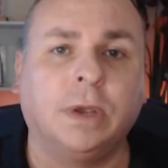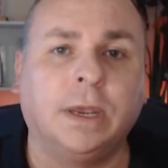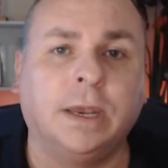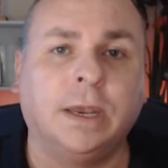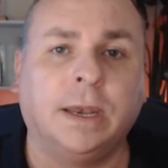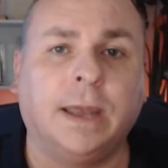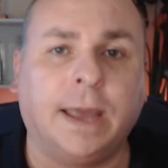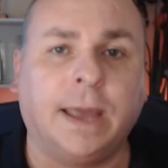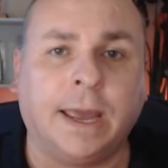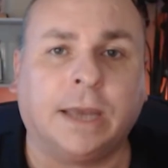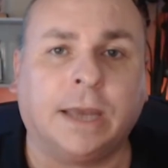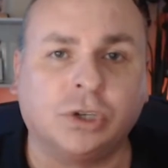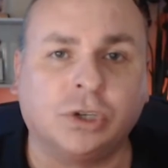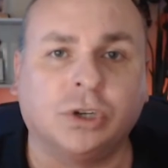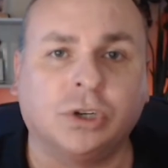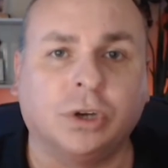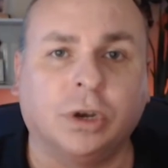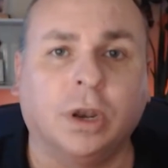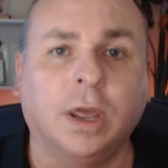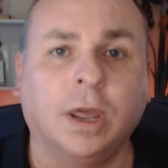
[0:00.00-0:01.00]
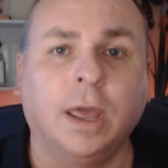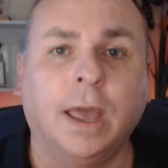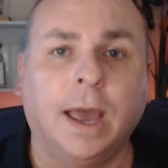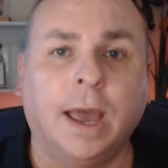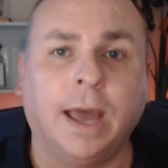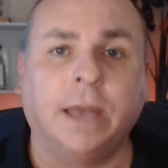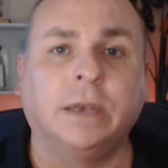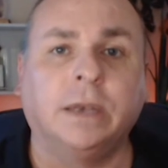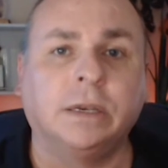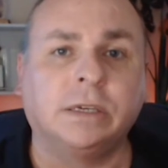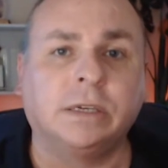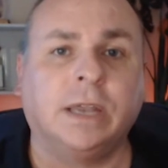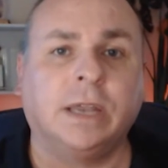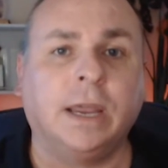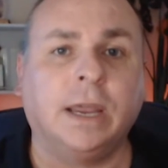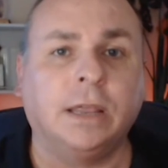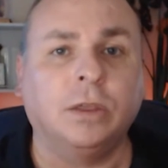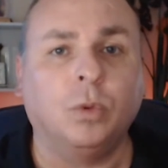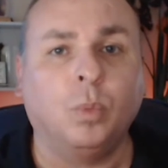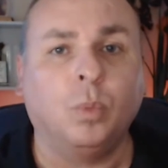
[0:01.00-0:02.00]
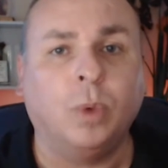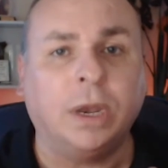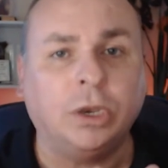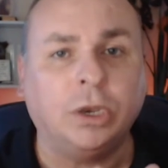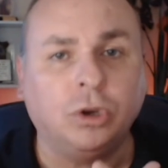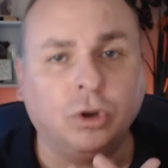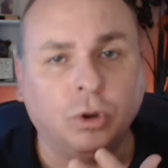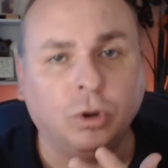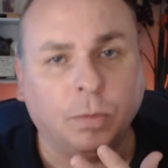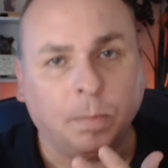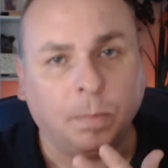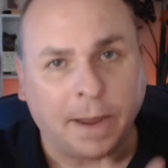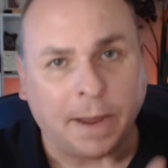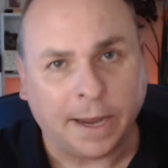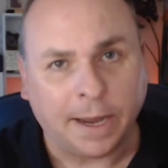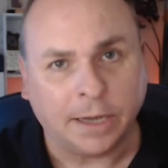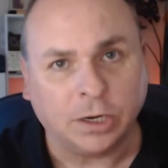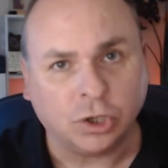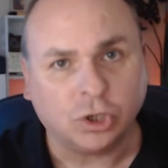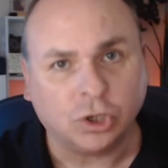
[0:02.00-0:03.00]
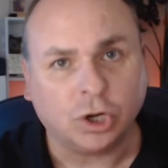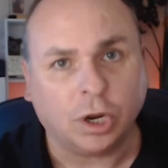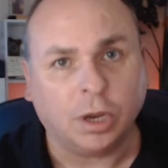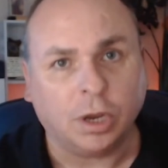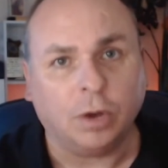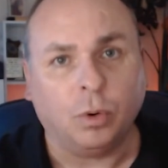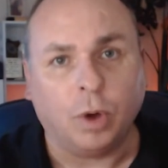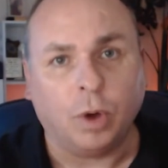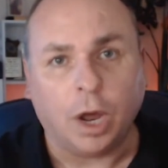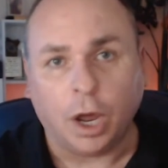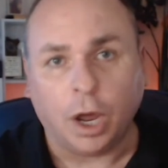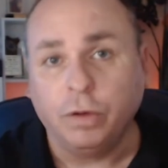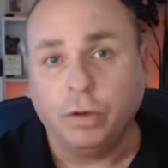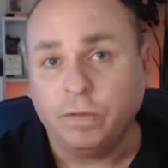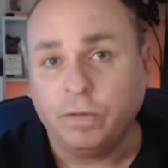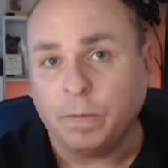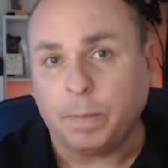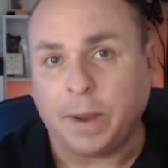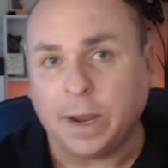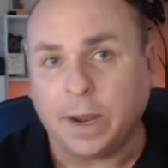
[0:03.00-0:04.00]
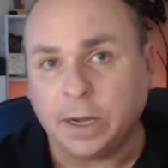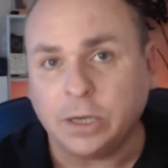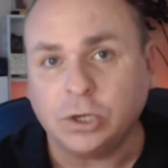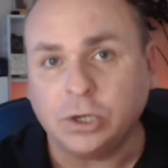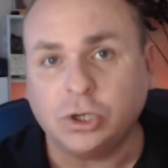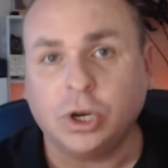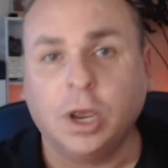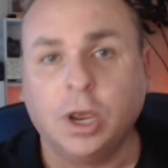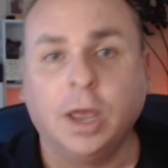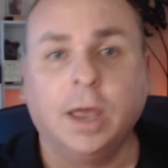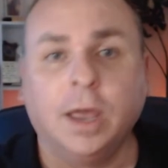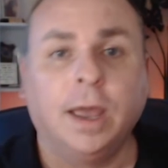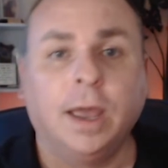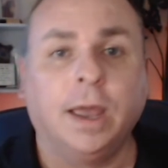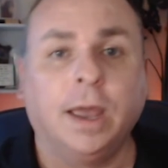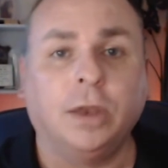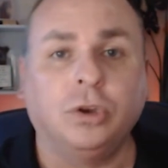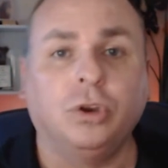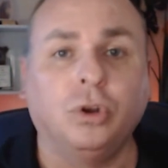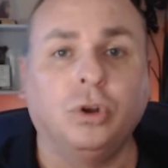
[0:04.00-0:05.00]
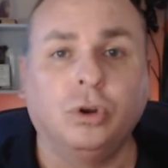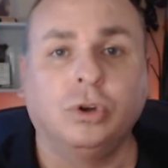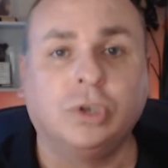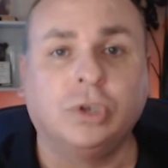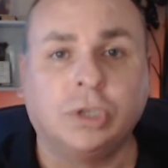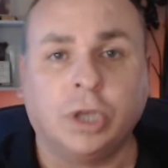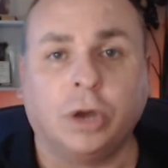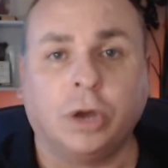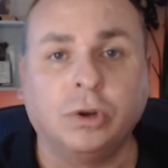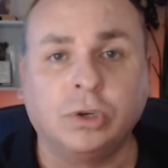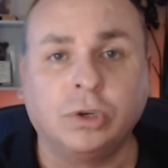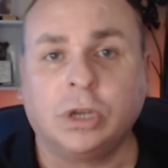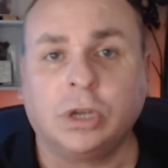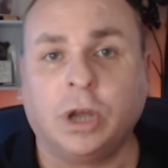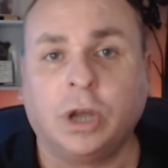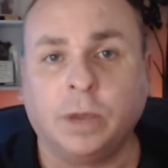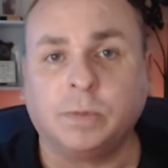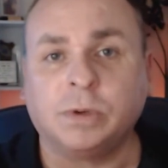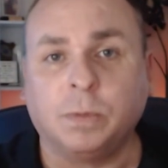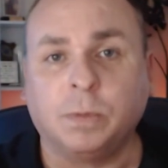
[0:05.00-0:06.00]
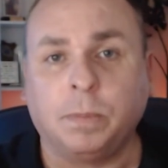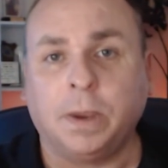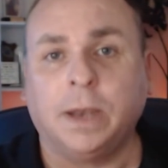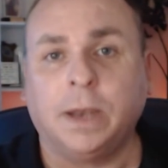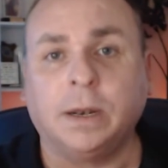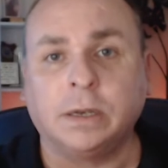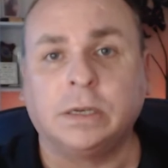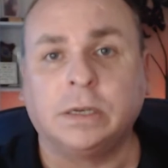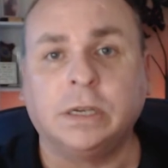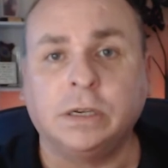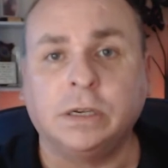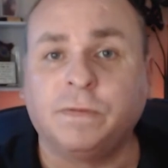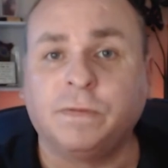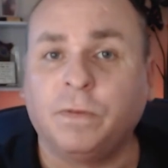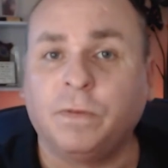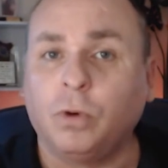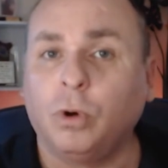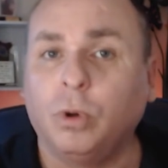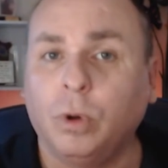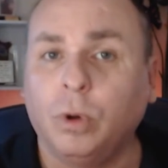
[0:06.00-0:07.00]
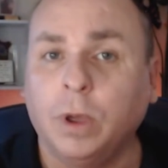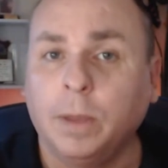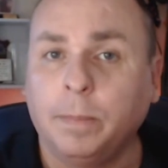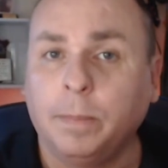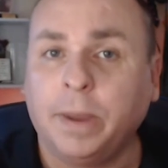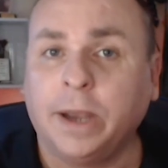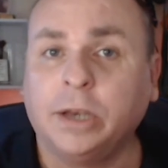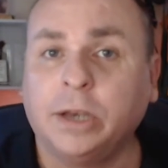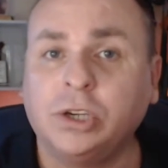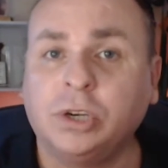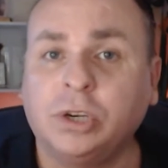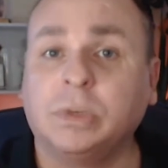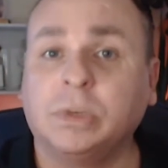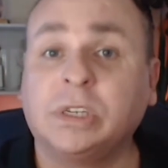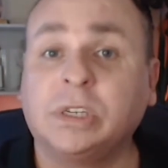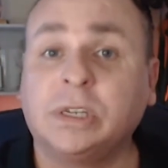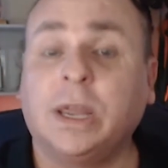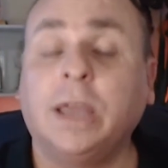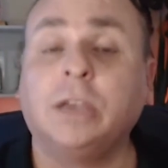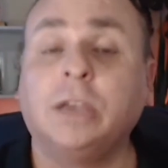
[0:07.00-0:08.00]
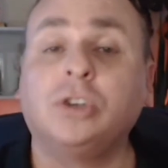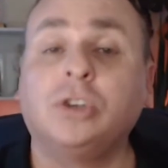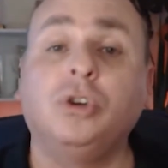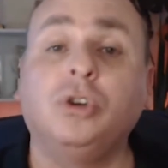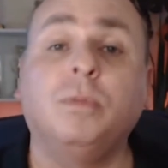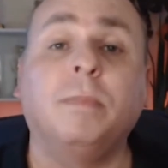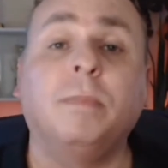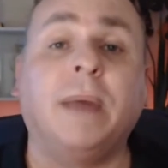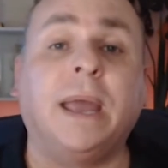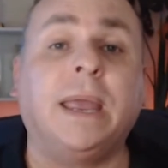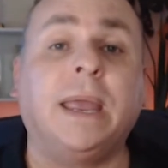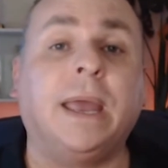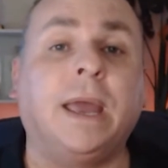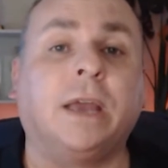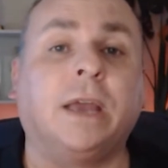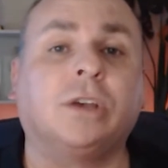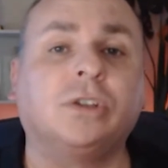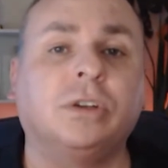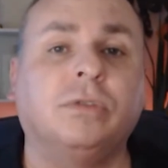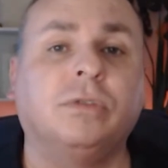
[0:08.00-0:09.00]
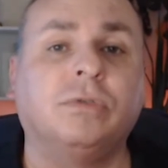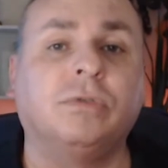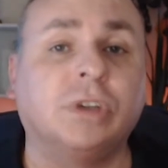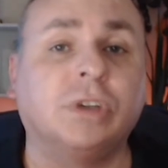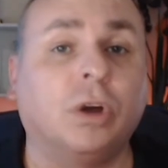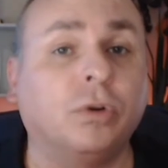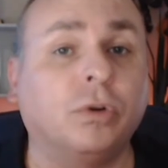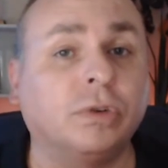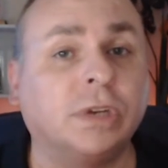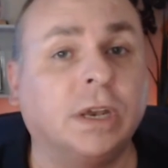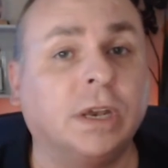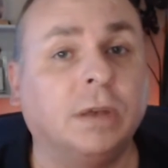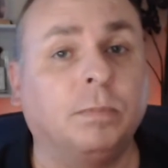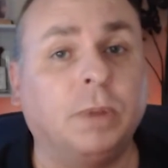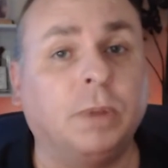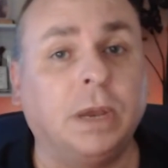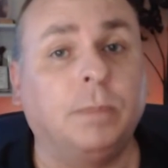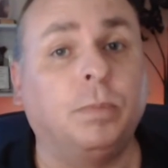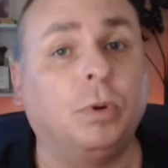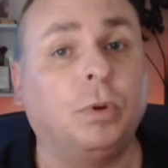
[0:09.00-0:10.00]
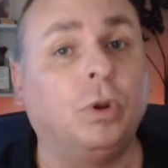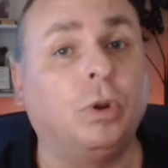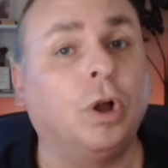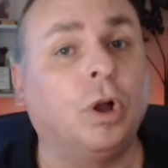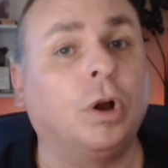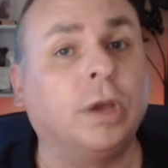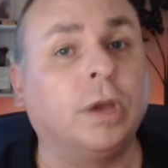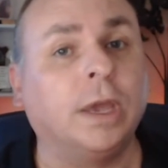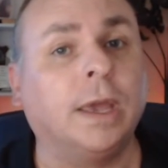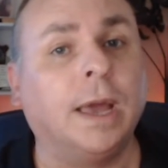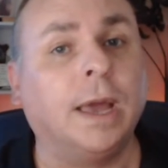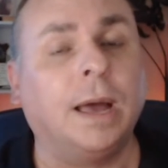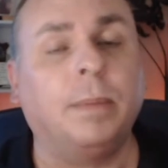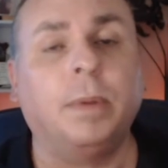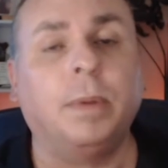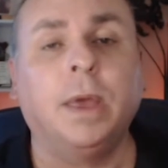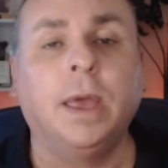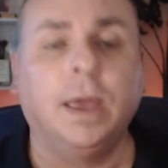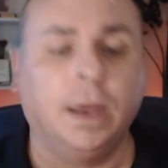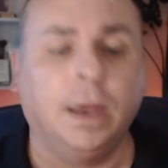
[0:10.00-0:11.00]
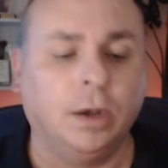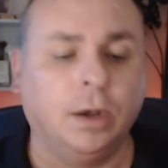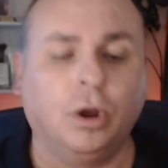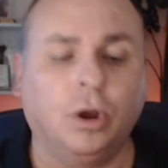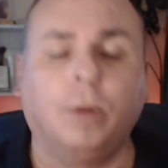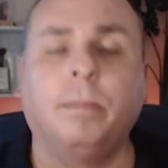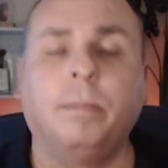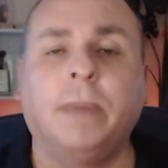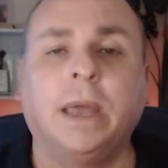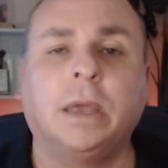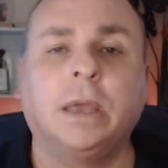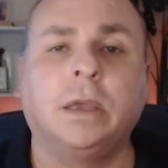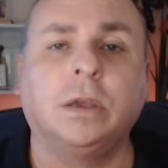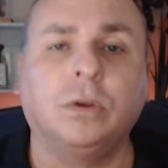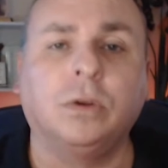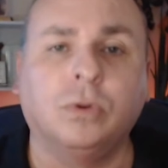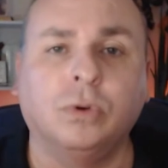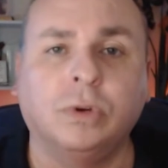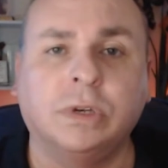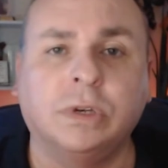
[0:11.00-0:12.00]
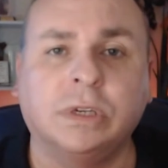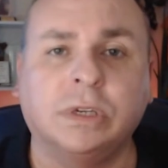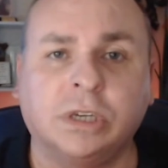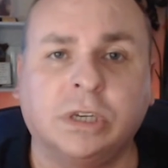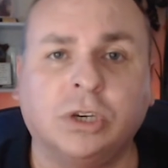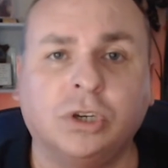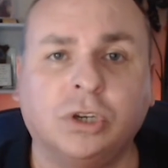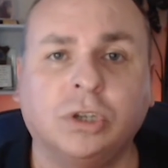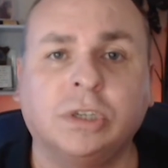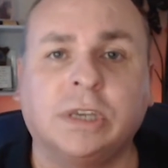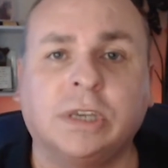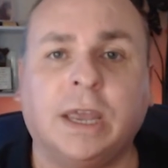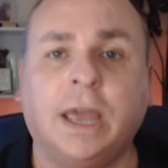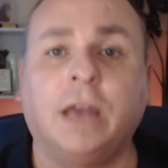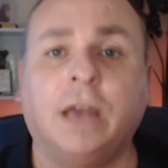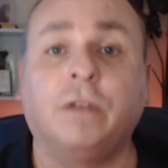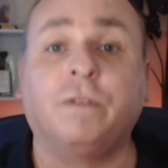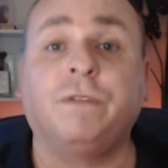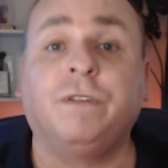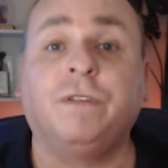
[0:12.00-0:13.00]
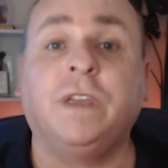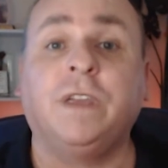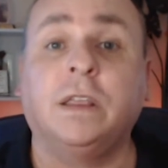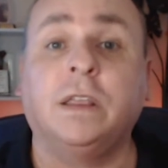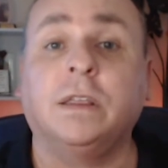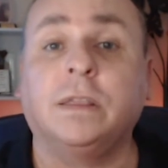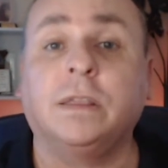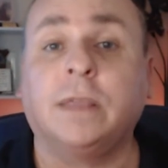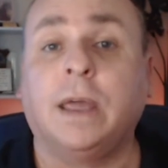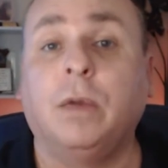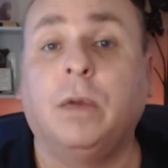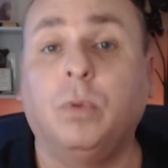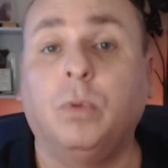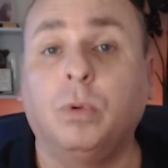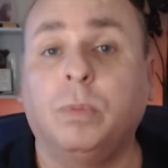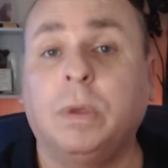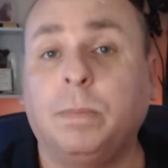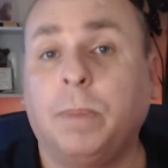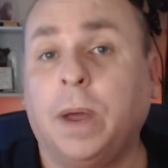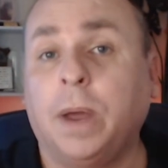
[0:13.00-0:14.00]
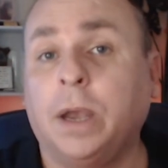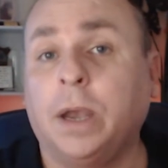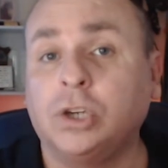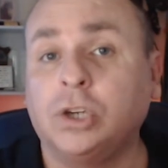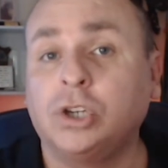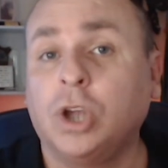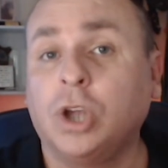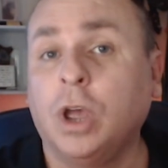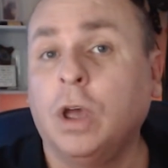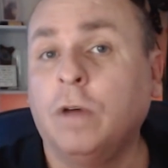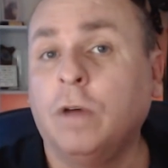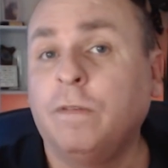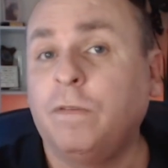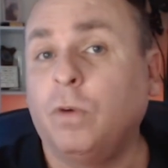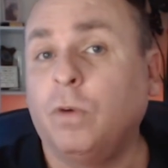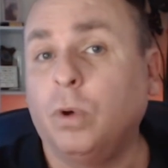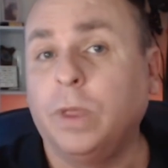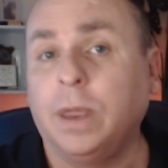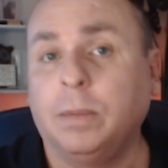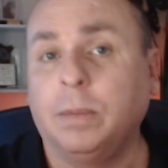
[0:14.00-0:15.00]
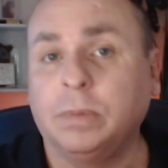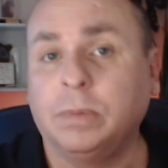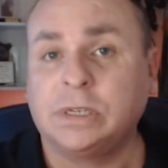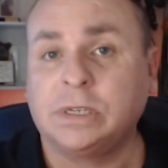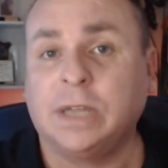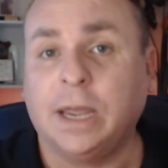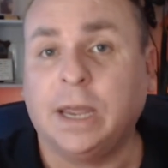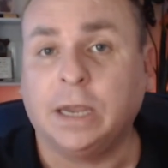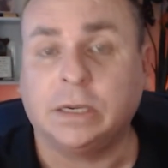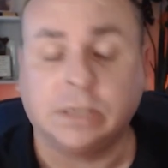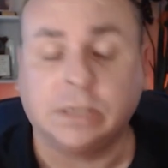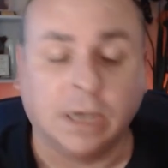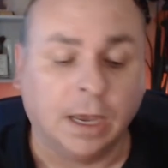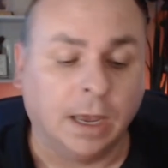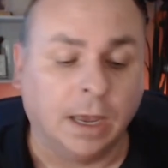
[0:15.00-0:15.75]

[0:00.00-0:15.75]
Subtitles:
inaction. Understand that when you punish or overpunish and use those types of penalties for punishing mistakes, you may actually result in people locking up and not making good decisions out of fear that they will be punished for their mistakes.